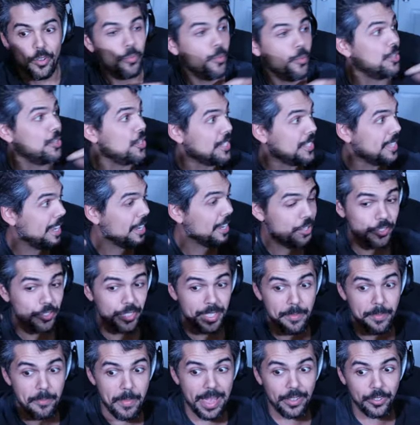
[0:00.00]
which is
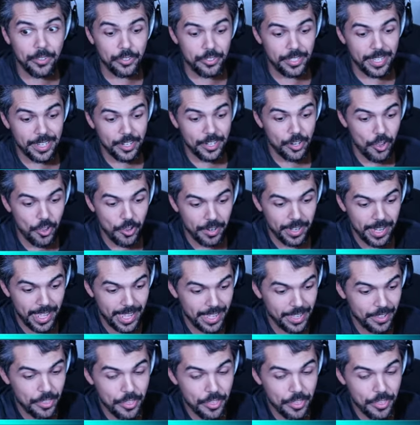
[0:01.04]
actually mounted on a